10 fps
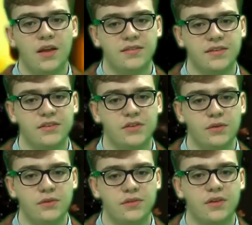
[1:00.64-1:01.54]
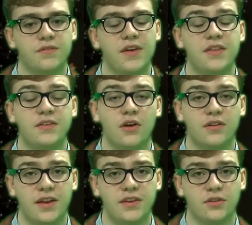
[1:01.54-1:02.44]
lighting is used to convey the dark
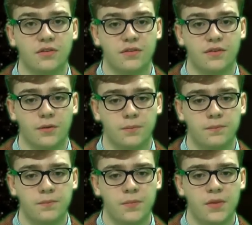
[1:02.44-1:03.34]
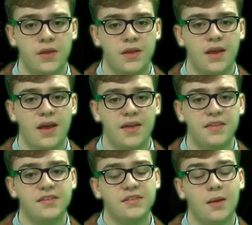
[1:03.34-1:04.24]
nature of the film, and
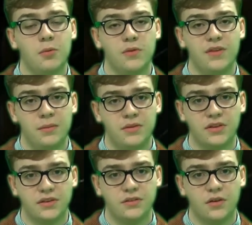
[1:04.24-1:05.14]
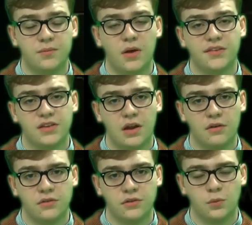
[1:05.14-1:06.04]
this is coupled with images of masked
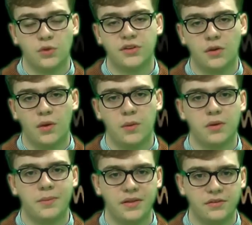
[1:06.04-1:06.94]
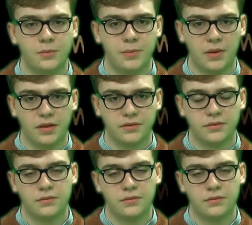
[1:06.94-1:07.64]
characters washing away what appears to be blood.